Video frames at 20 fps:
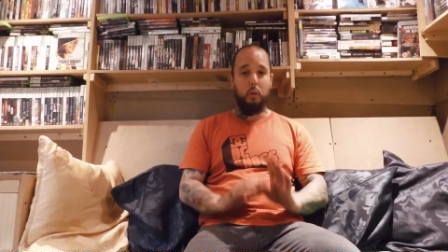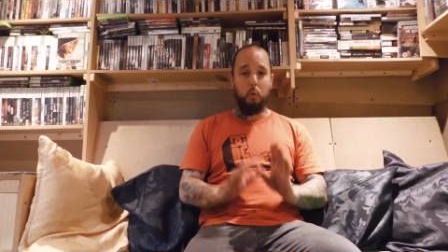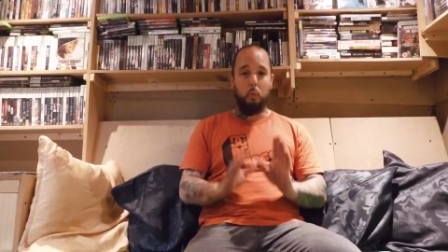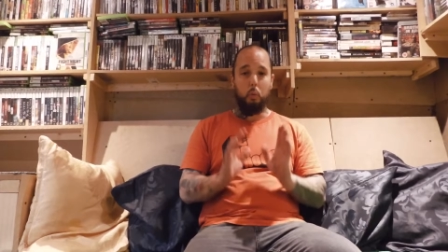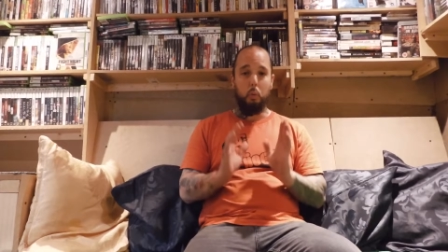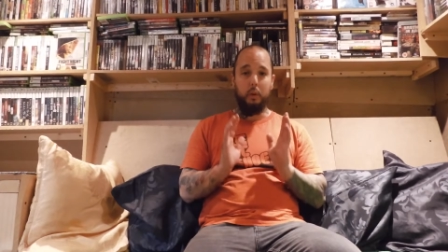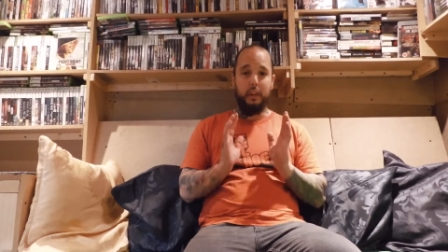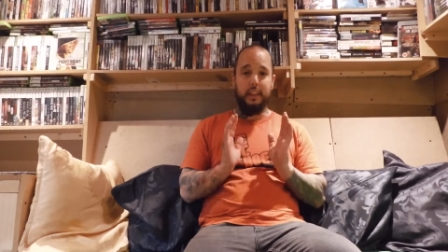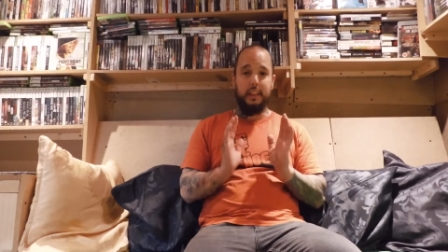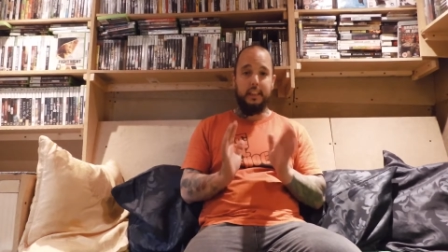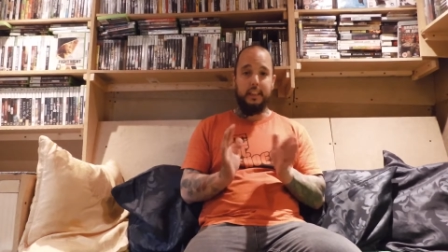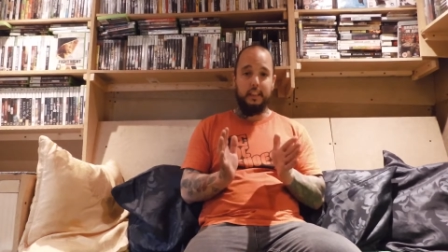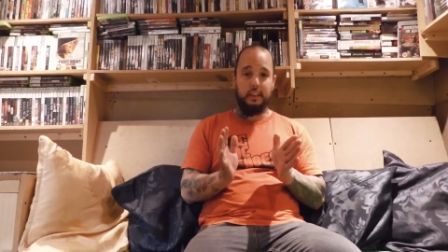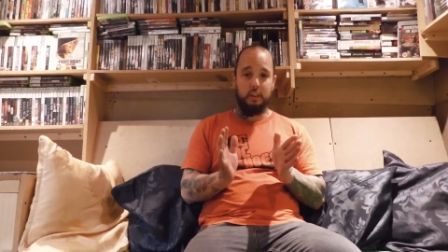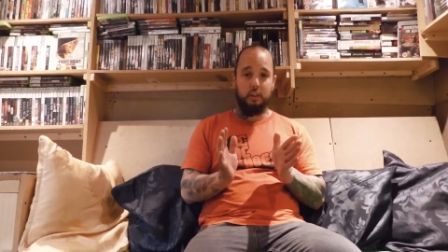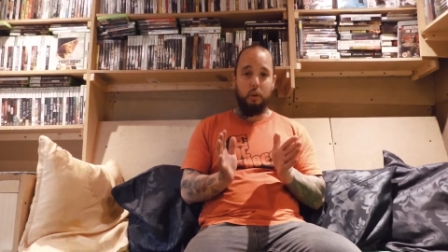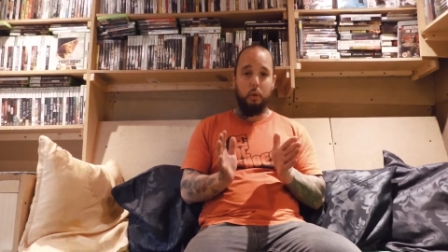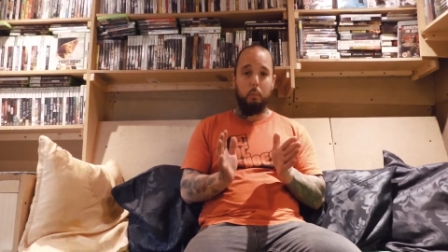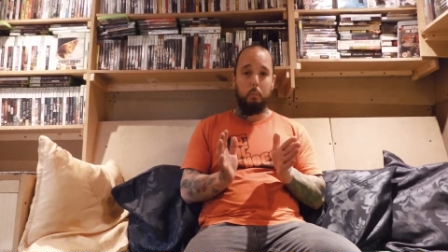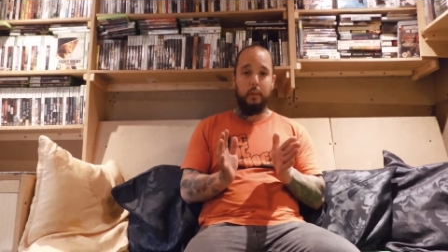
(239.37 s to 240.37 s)
we need to
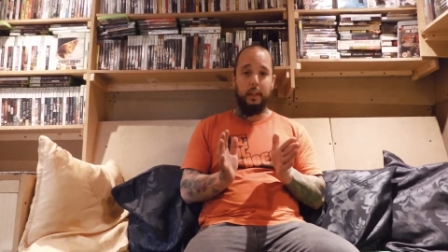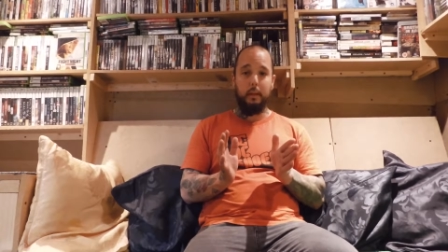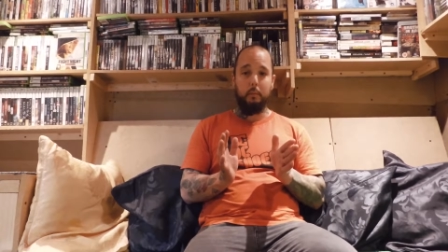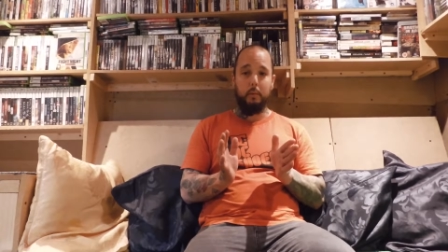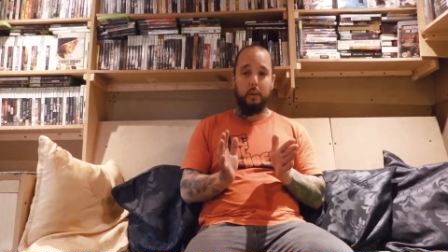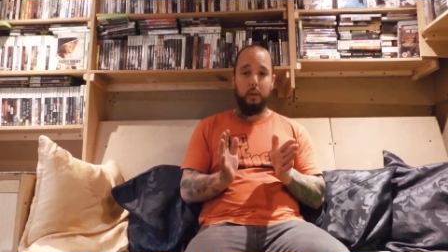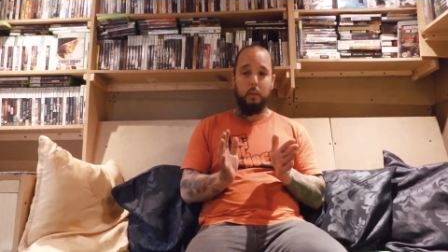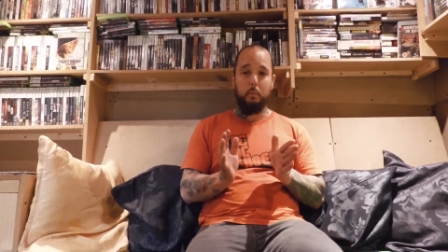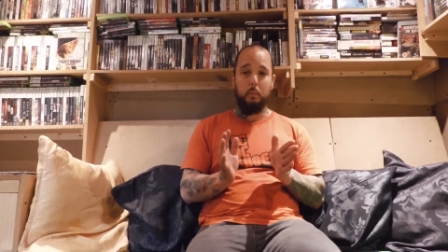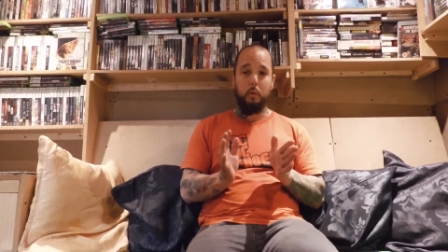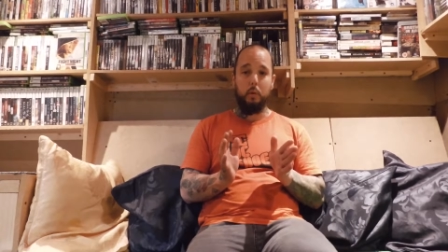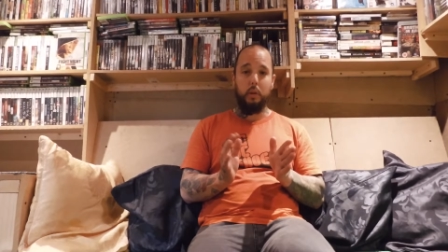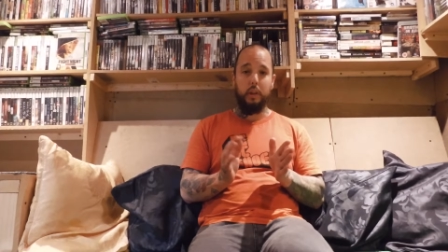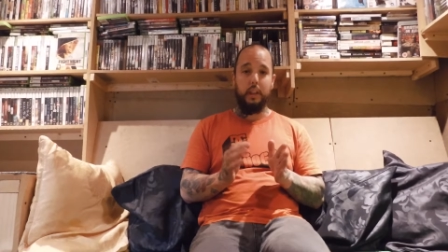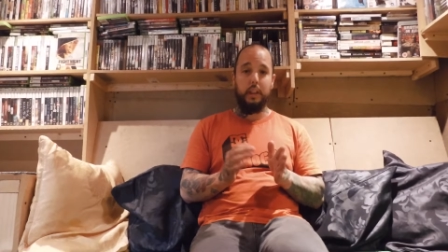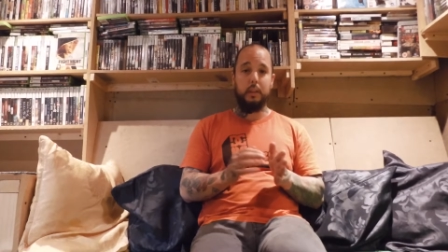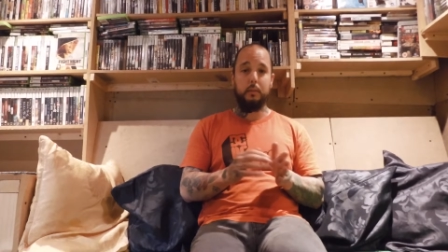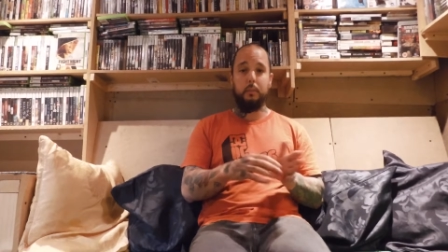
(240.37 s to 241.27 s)
stop blaming computer games.